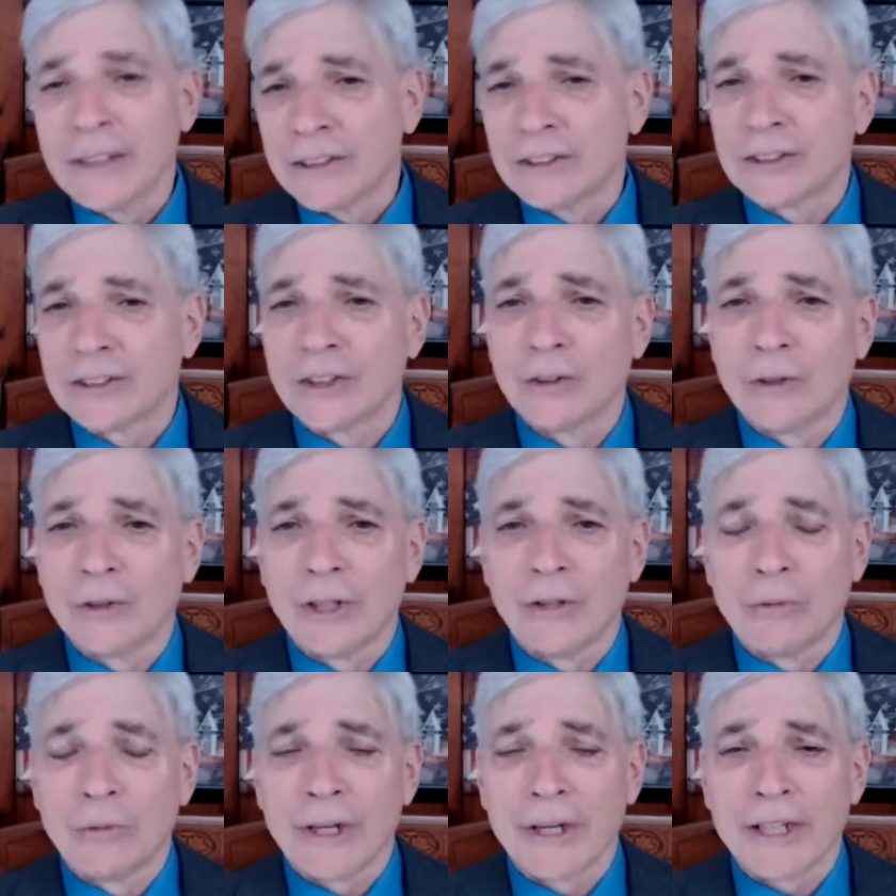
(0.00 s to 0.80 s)

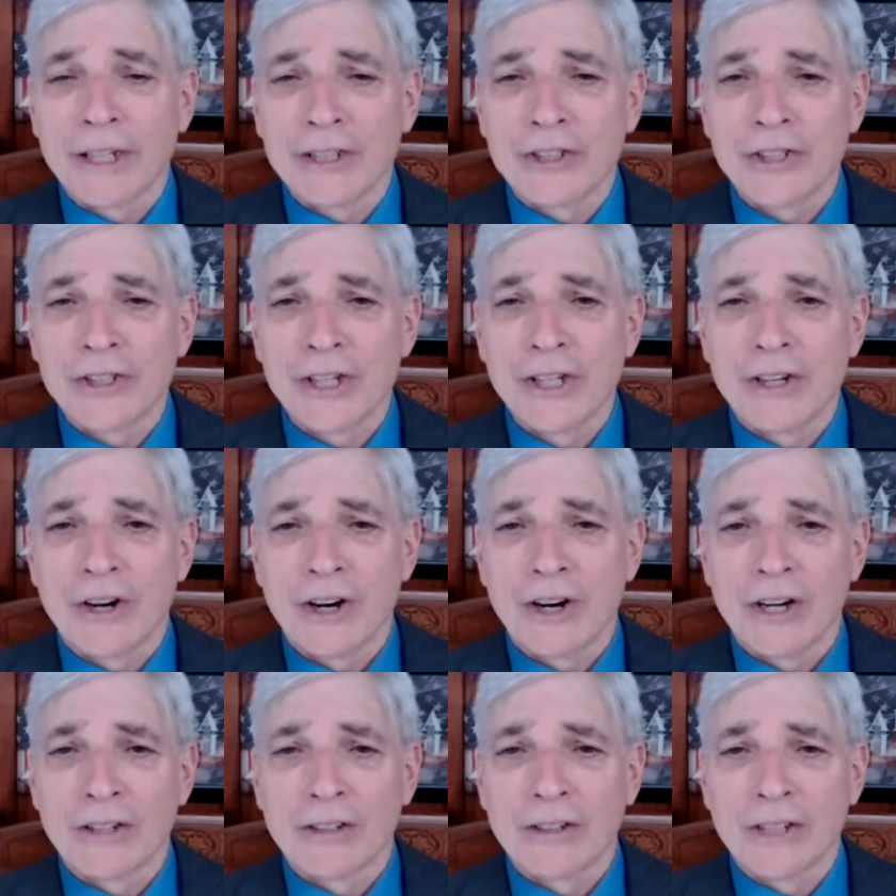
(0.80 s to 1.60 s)
So we're going to see
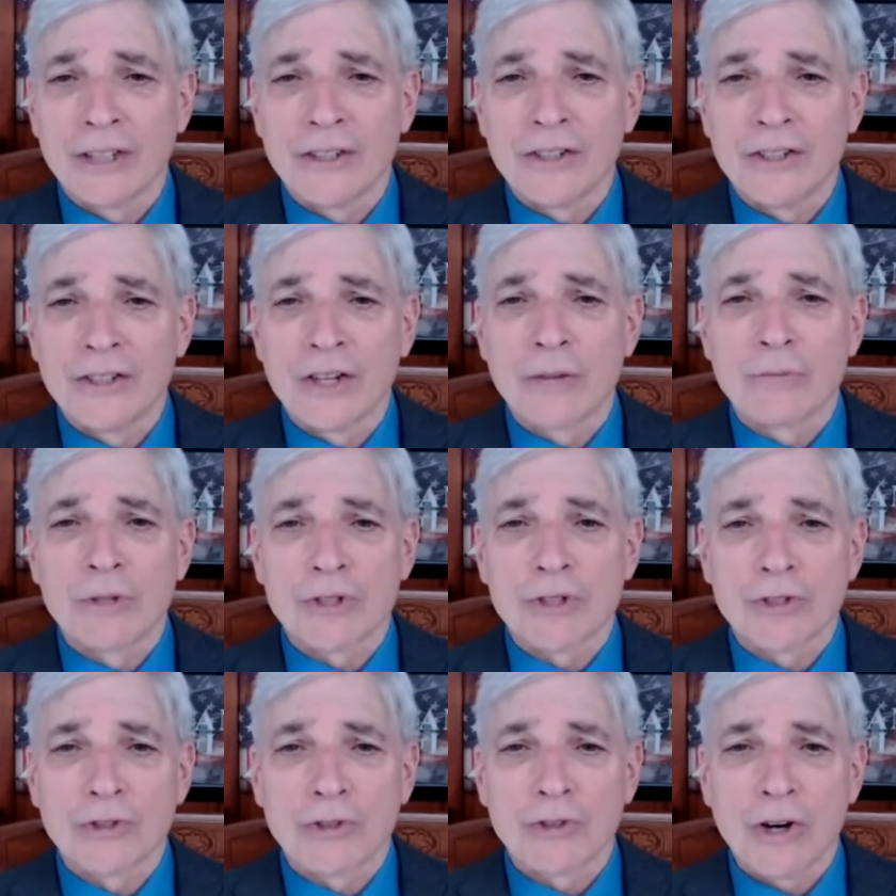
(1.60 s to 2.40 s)
our
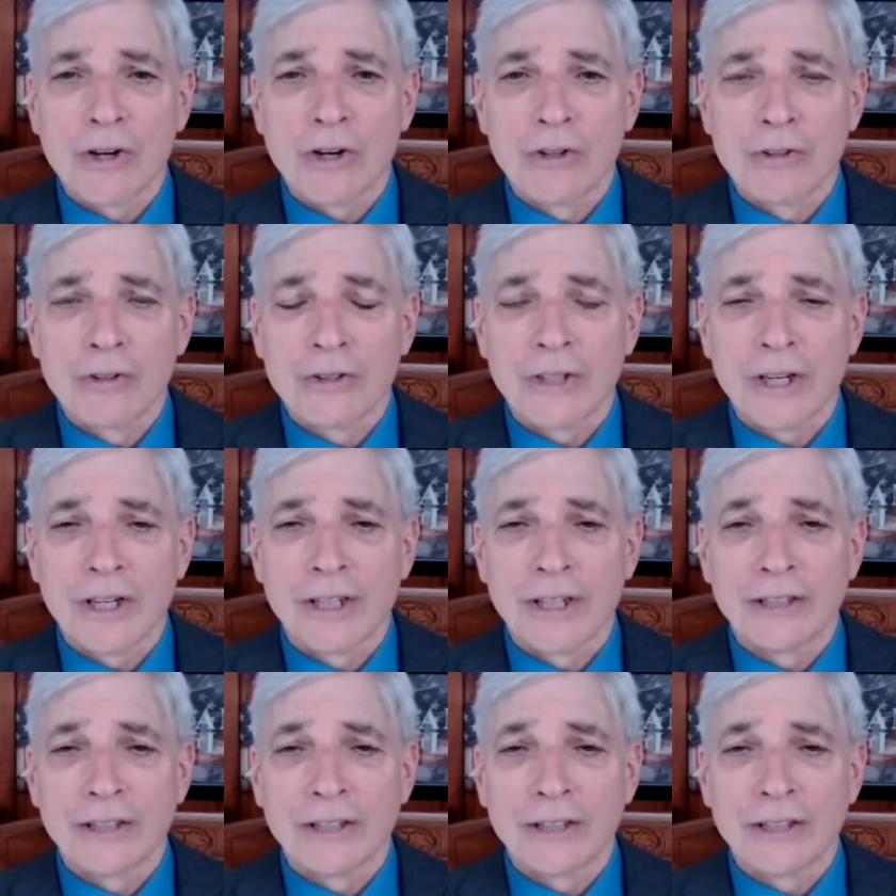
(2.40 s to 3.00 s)
numbers grow.